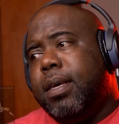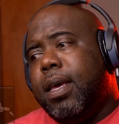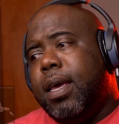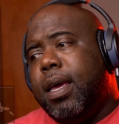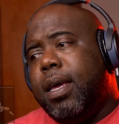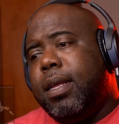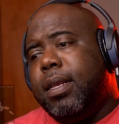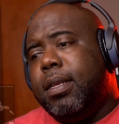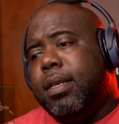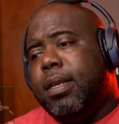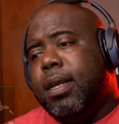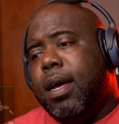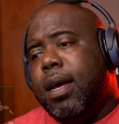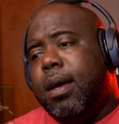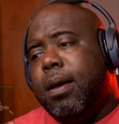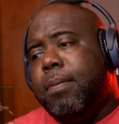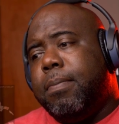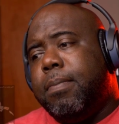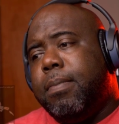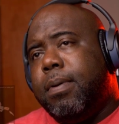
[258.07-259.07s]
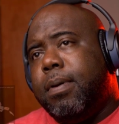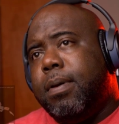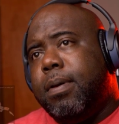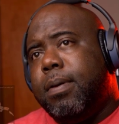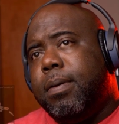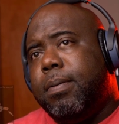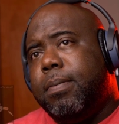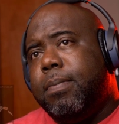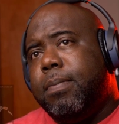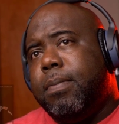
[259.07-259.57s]
And
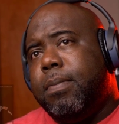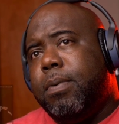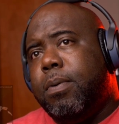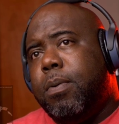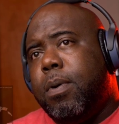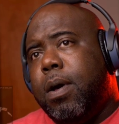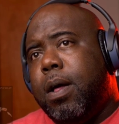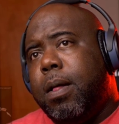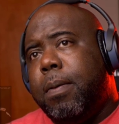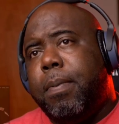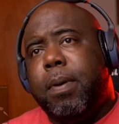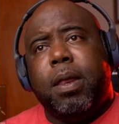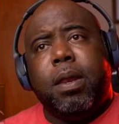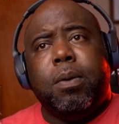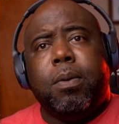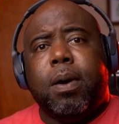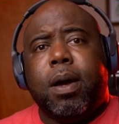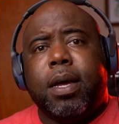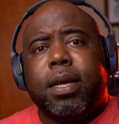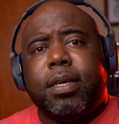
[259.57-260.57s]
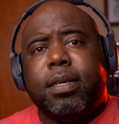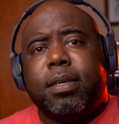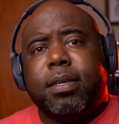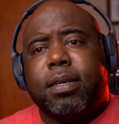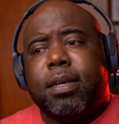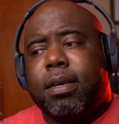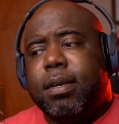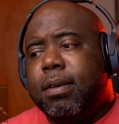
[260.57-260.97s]
while Pennywise